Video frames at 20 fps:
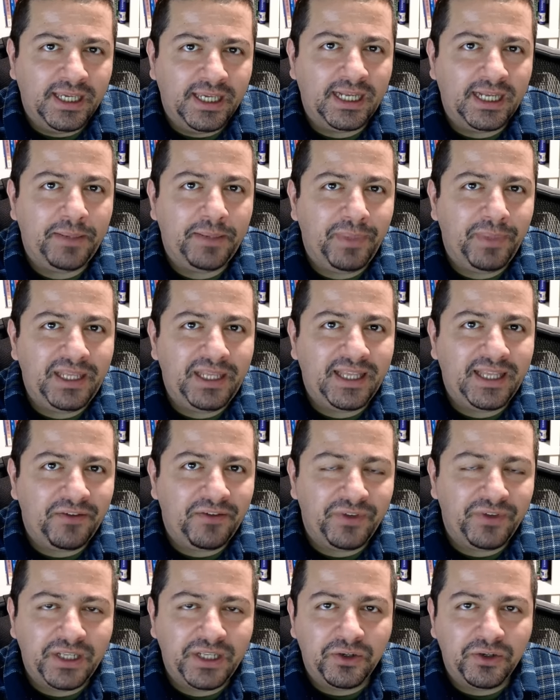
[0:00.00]
And I made
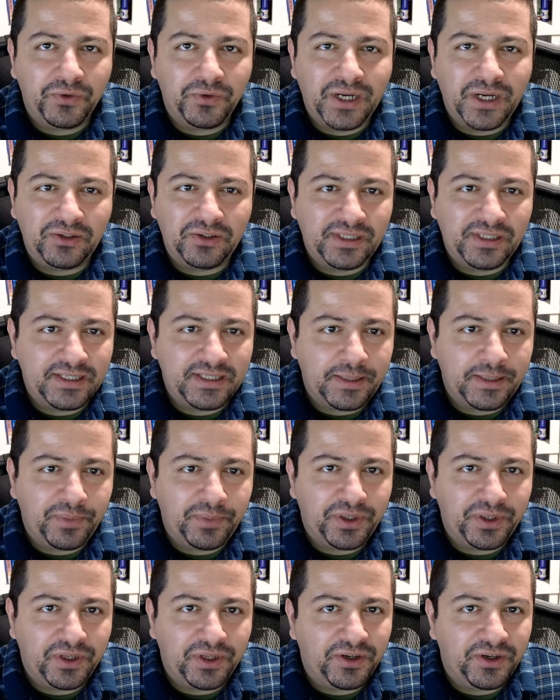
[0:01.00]
that video around
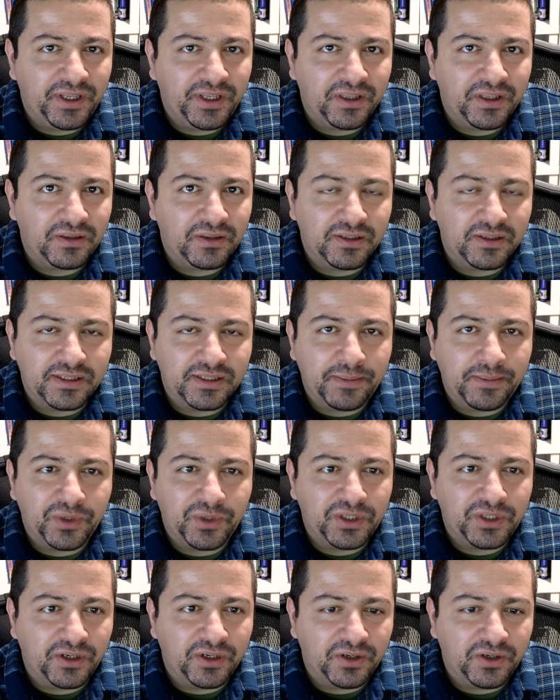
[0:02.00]
December 30th,
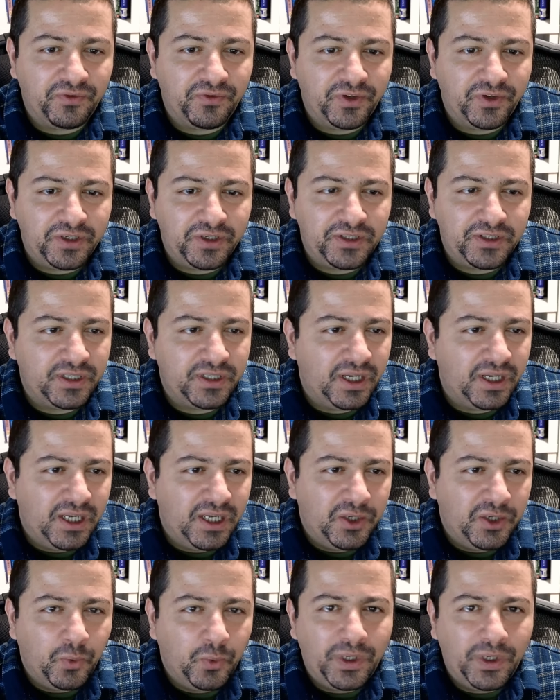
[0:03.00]
December 31st,
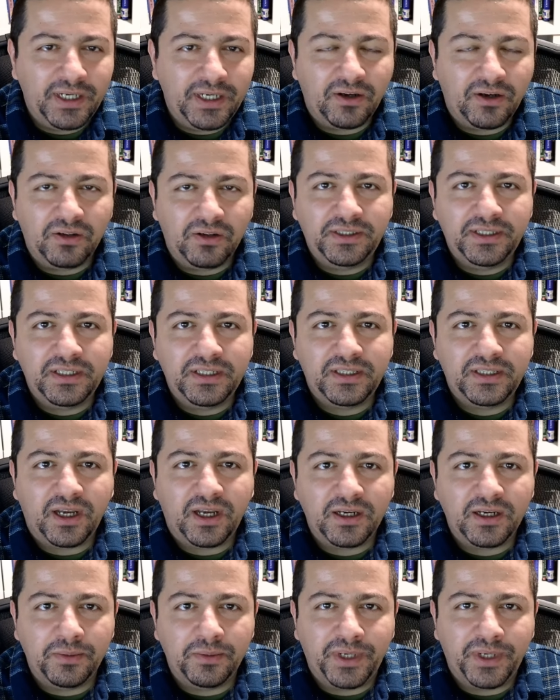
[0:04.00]
when all this
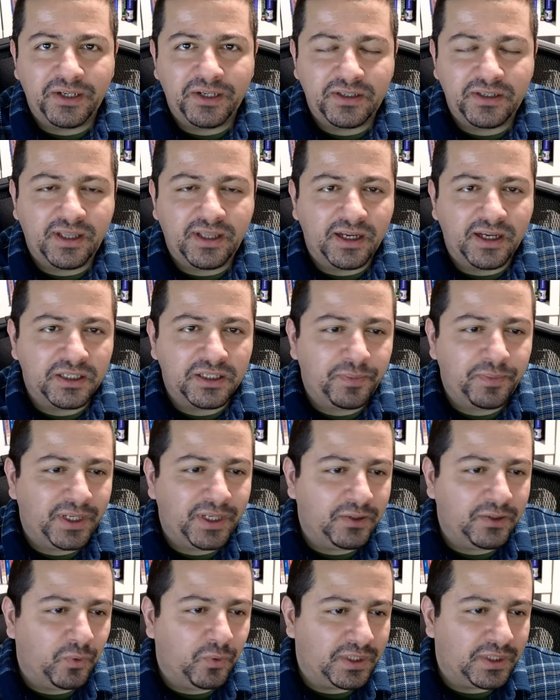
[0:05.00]
talk about a stock
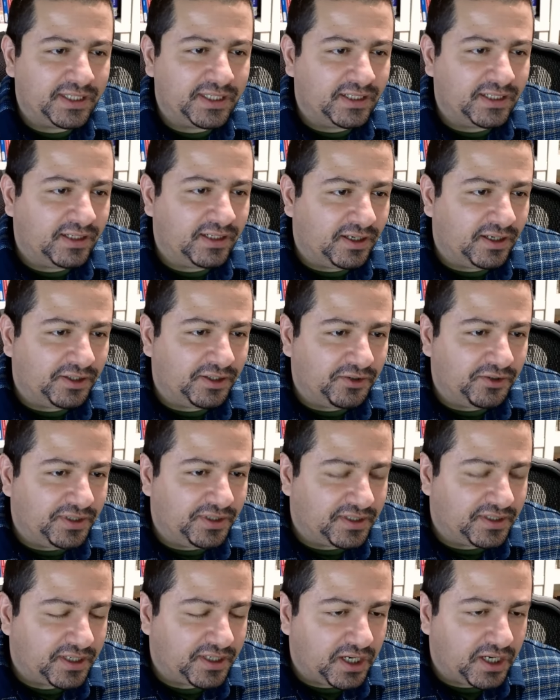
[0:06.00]
split wasn't under
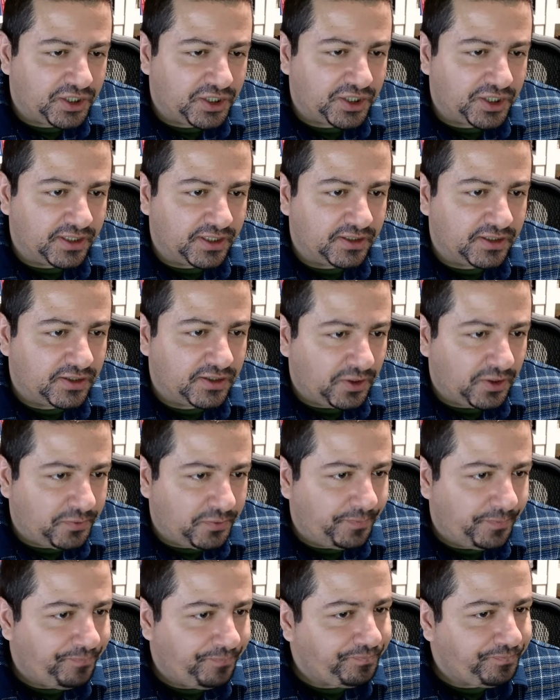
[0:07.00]
discussion.
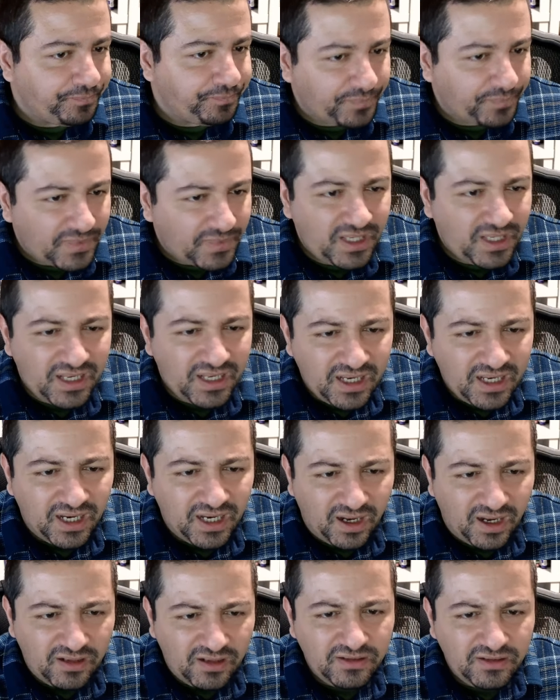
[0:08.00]
So
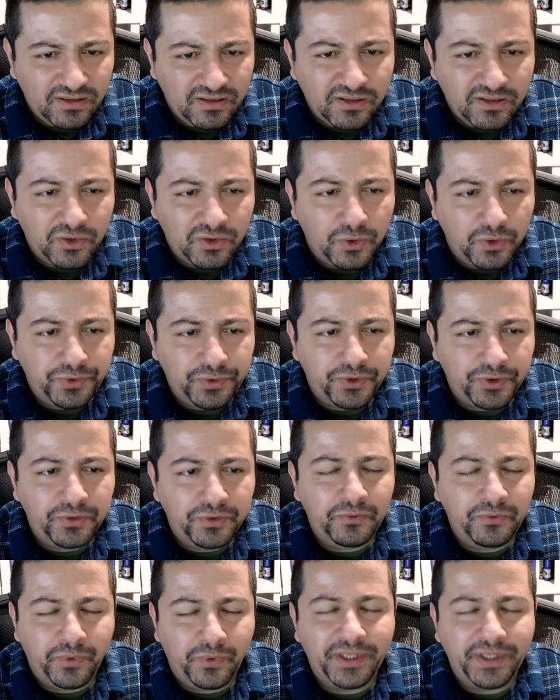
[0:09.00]
I'll go
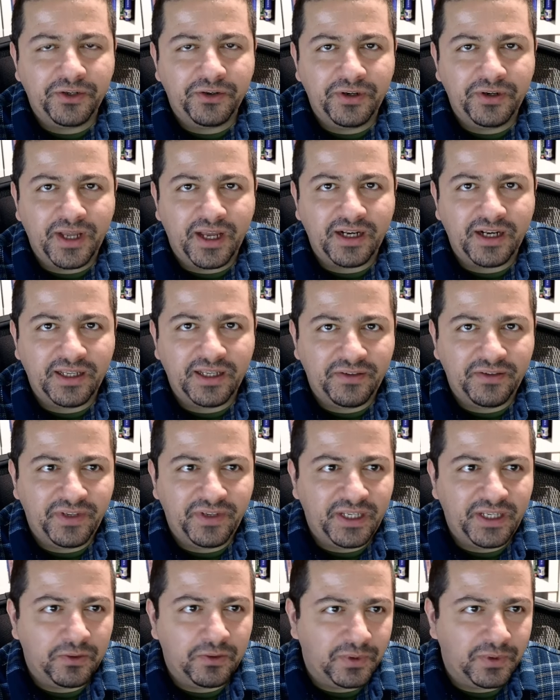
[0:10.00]
through whether or not
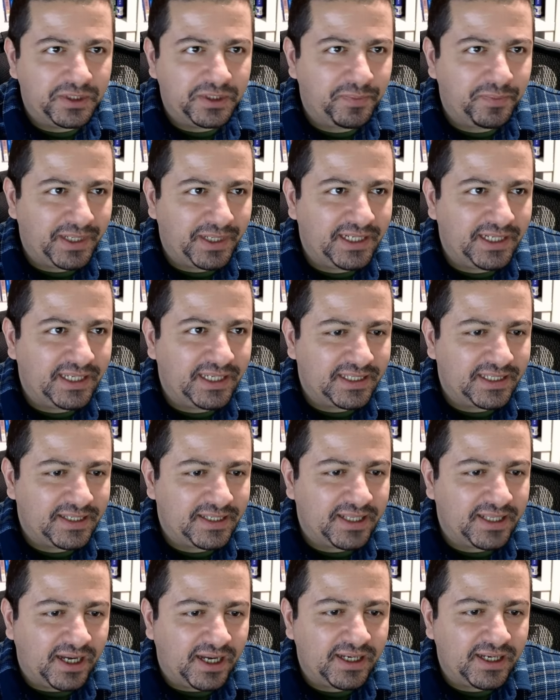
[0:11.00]
Nvidia will split its
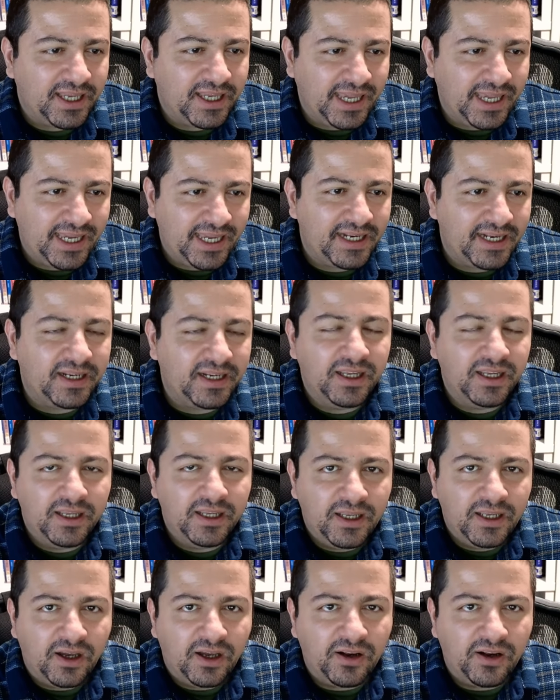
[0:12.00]
stock and
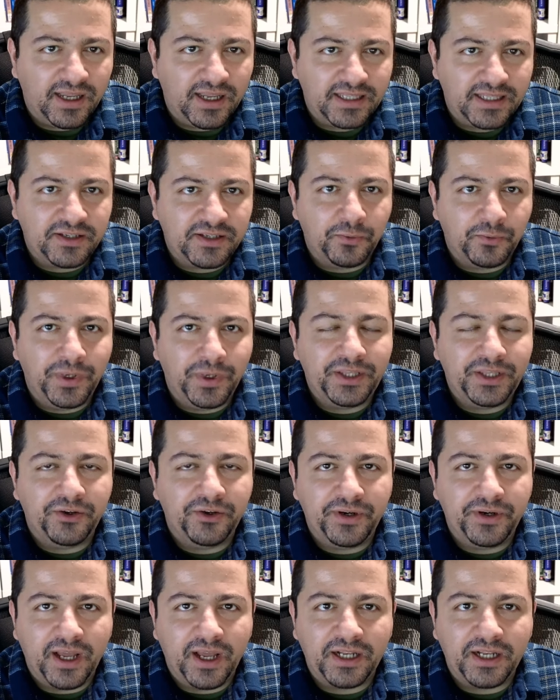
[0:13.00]
I'll answer whether
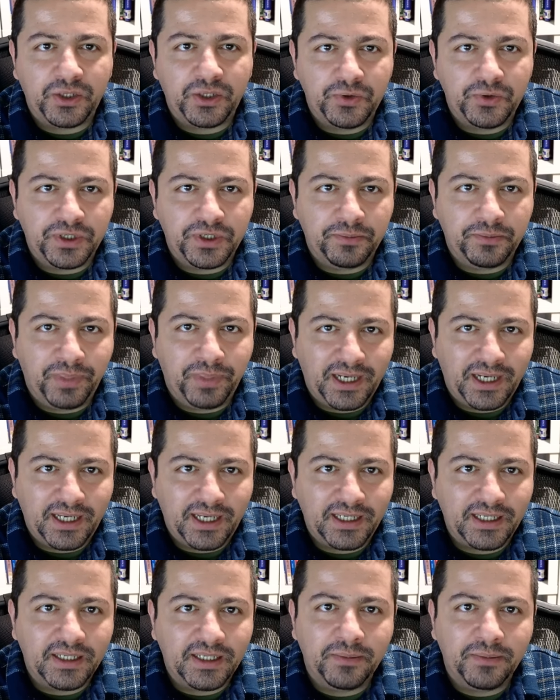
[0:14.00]
or not you should
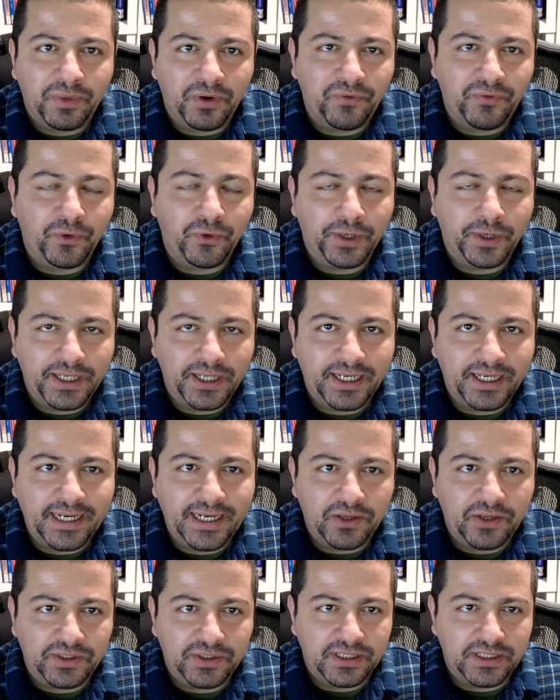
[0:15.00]
buy before it
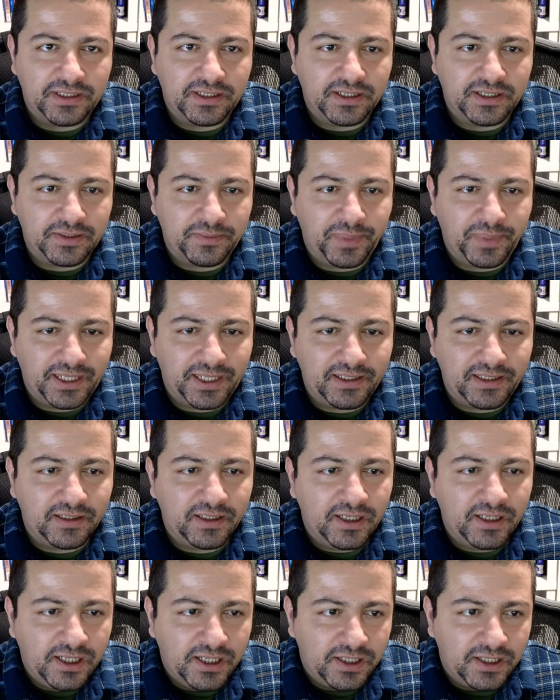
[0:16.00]
announces the split.
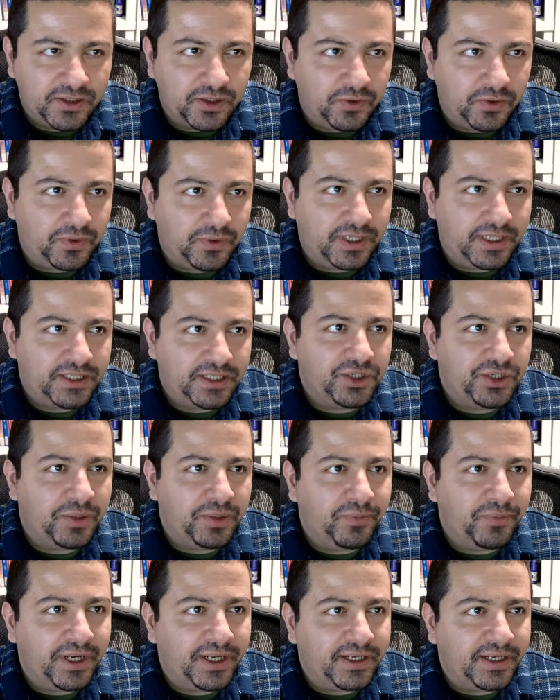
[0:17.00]
So let's
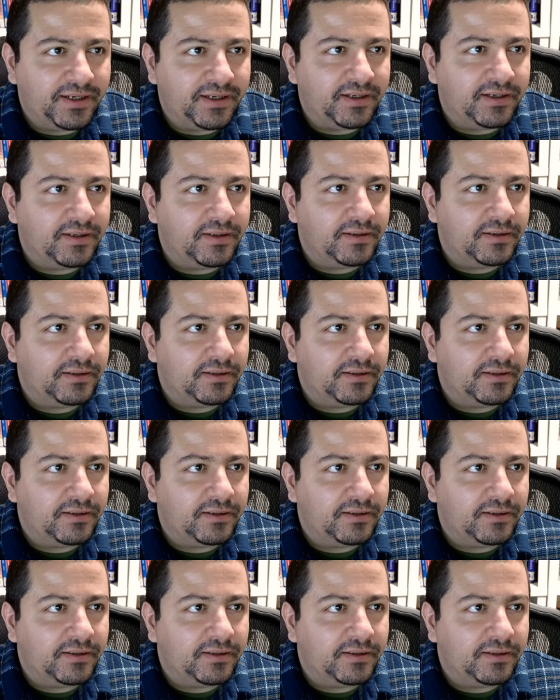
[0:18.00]
jump right in.